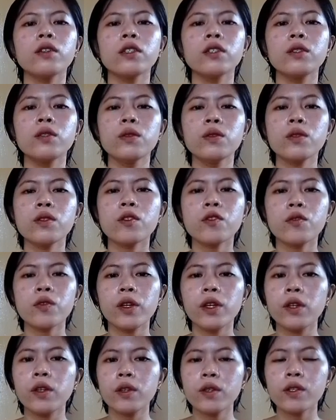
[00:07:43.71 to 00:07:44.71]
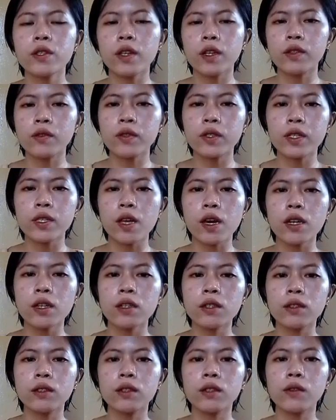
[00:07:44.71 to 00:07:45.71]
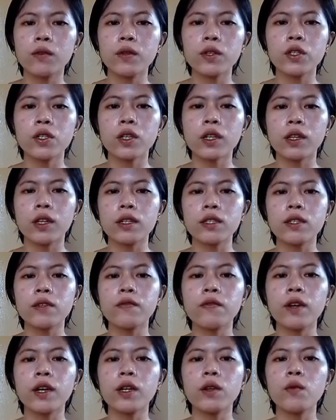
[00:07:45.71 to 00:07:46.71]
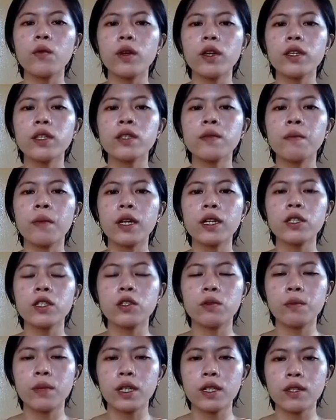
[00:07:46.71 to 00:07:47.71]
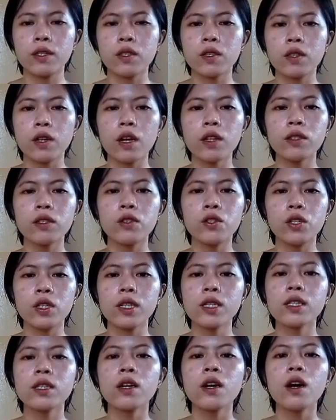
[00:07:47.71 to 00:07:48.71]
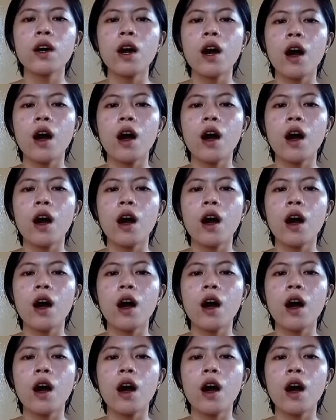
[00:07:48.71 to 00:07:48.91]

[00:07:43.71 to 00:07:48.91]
reduce, reuse, and recycle, which classify waste management strategies